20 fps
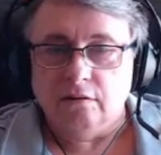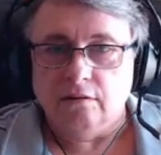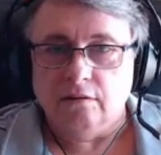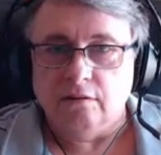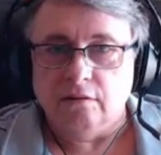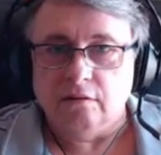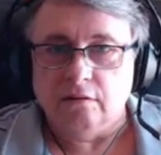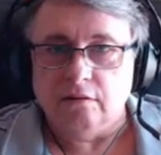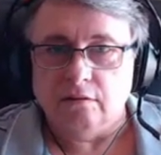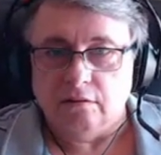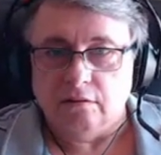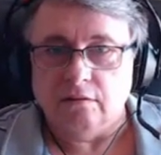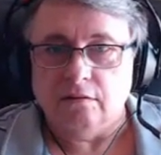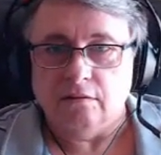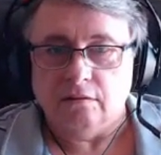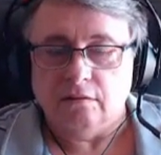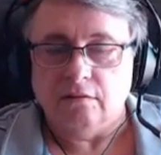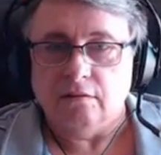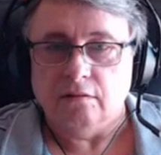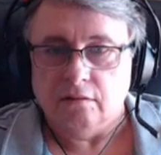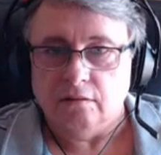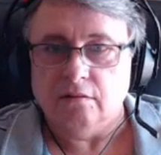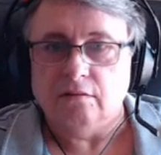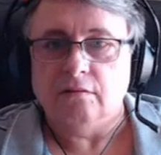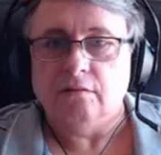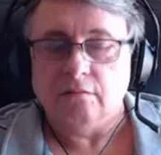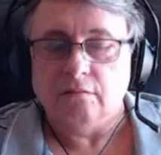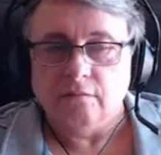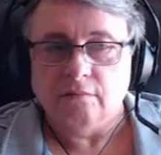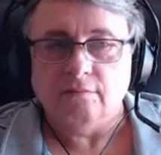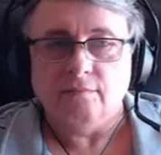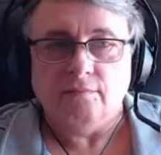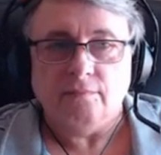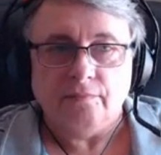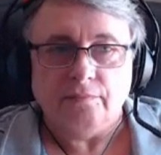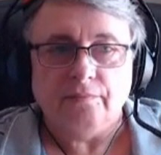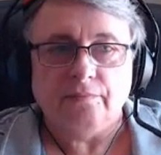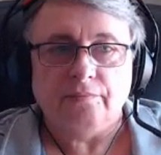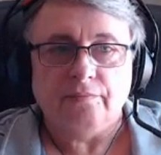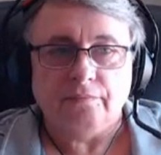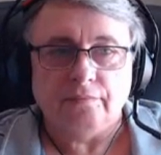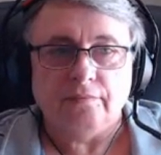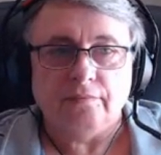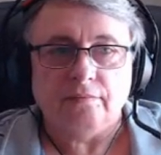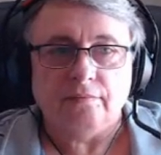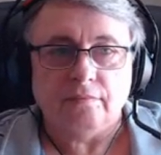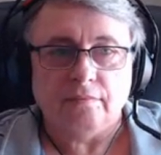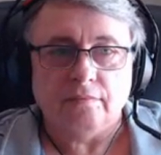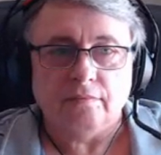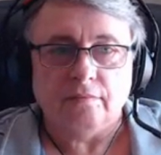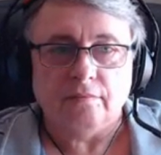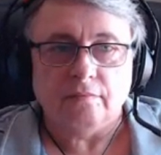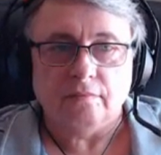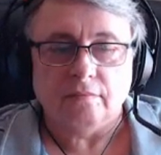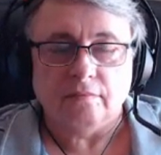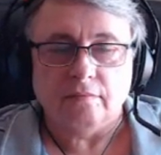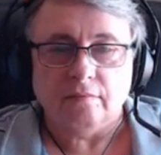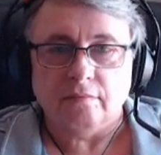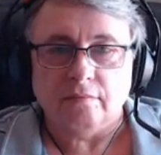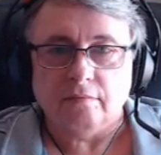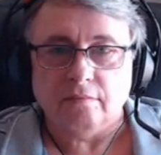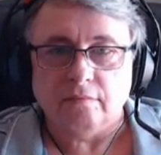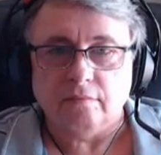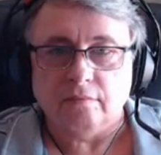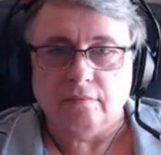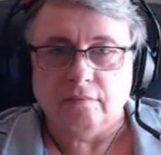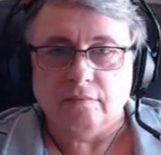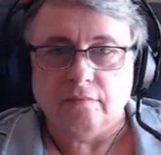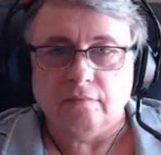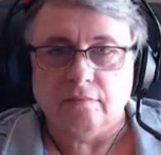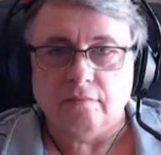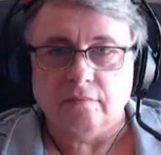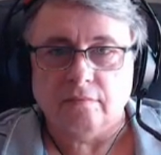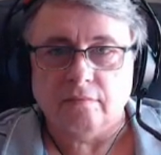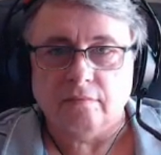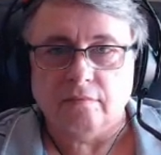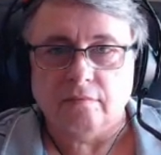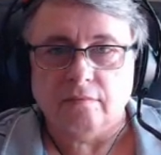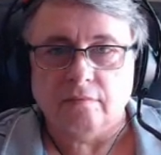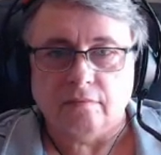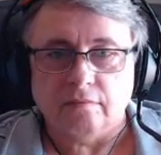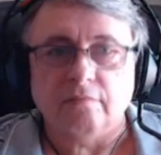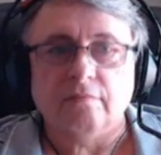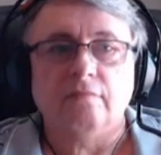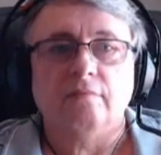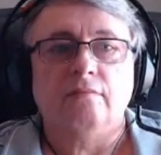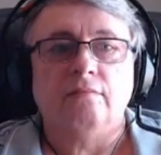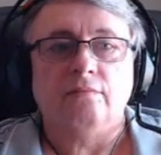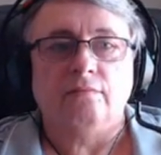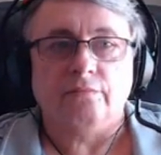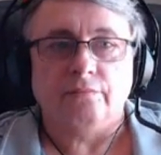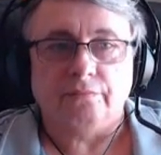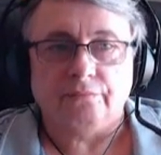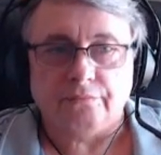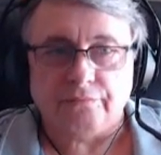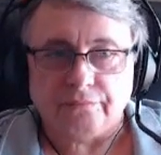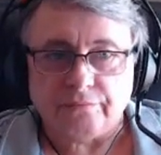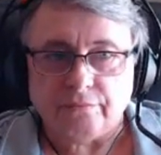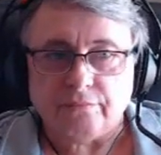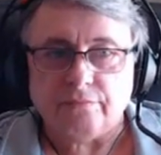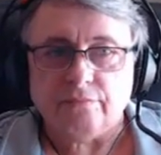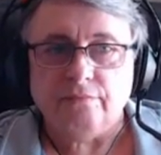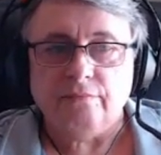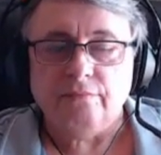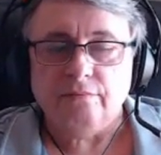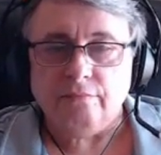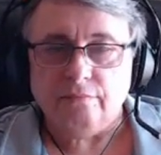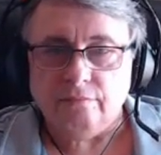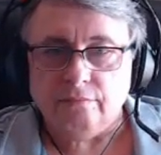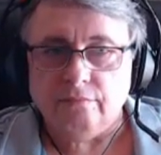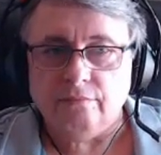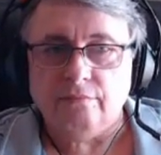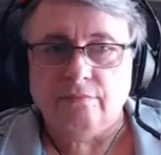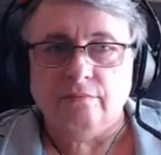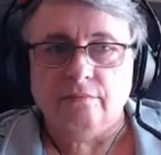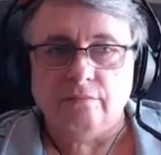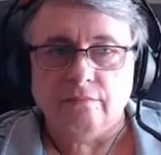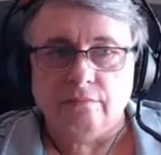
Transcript: (not speaking)